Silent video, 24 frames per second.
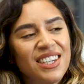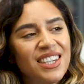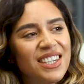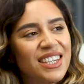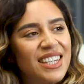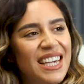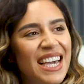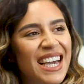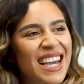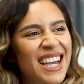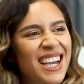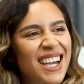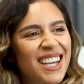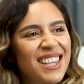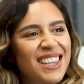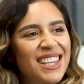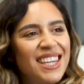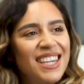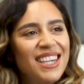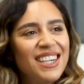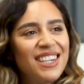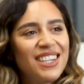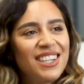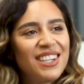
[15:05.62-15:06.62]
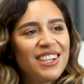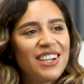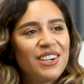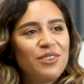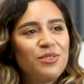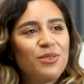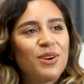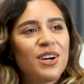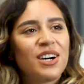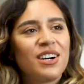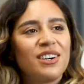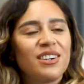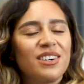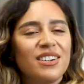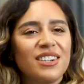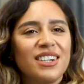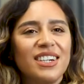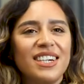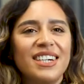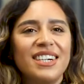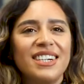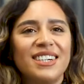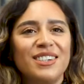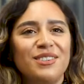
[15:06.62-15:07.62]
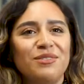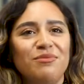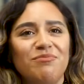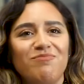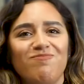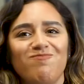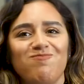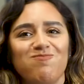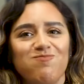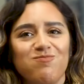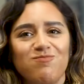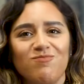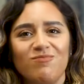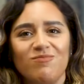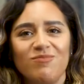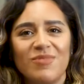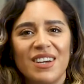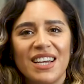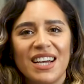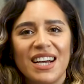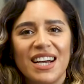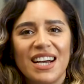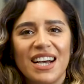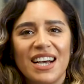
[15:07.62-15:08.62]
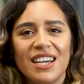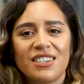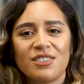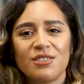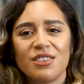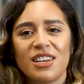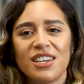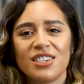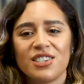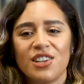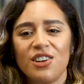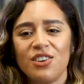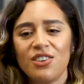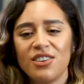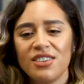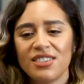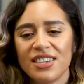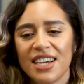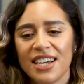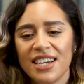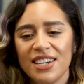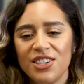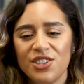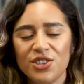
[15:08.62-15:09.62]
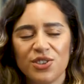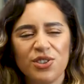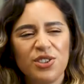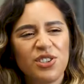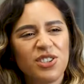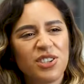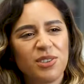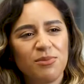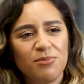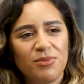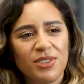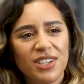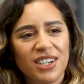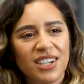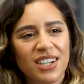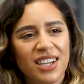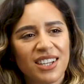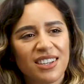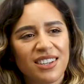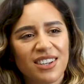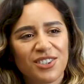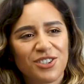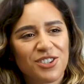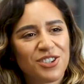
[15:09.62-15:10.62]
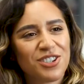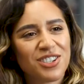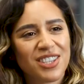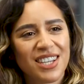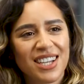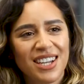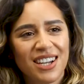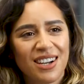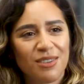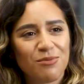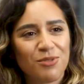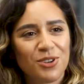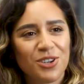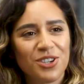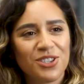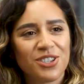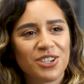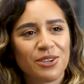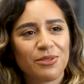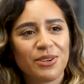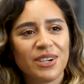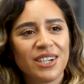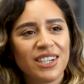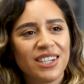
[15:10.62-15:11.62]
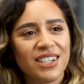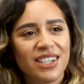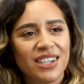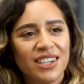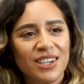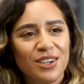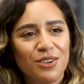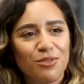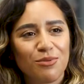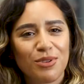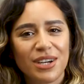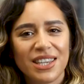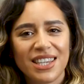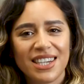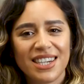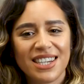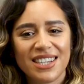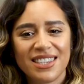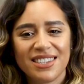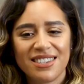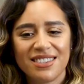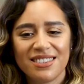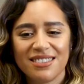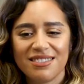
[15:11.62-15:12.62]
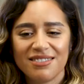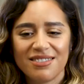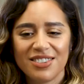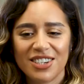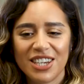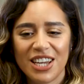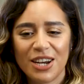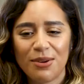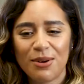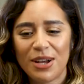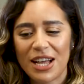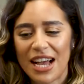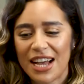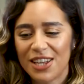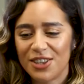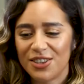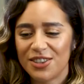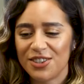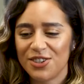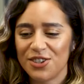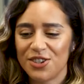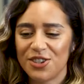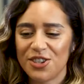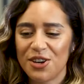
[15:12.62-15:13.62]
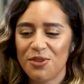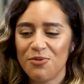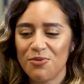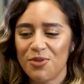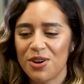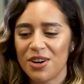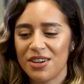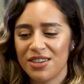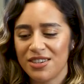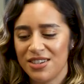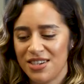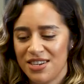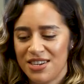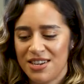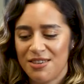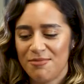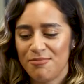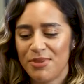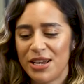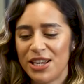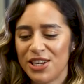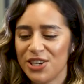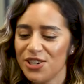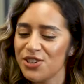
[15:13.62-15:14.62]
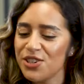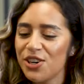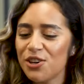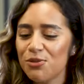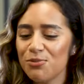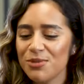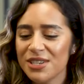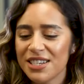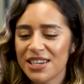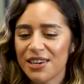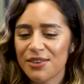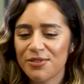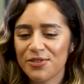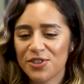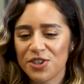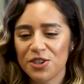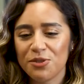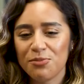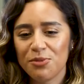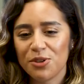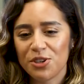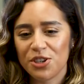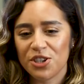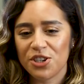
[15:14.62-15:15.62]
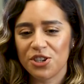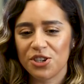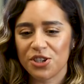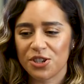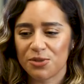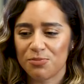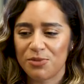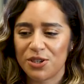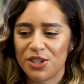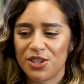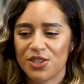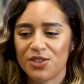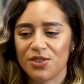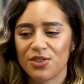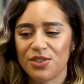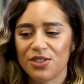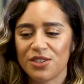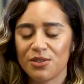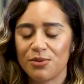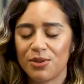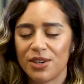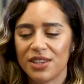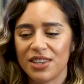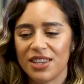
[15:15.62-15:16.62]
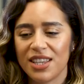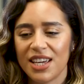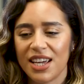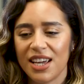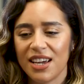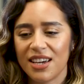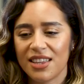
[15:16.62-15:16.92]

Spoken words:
Yeah, I think, you know what, as long as I enjoy something, I just think I'm going to do it. Whether it's, you know, I just don't want to pigeonhole myself too much and just be stuck to one thing.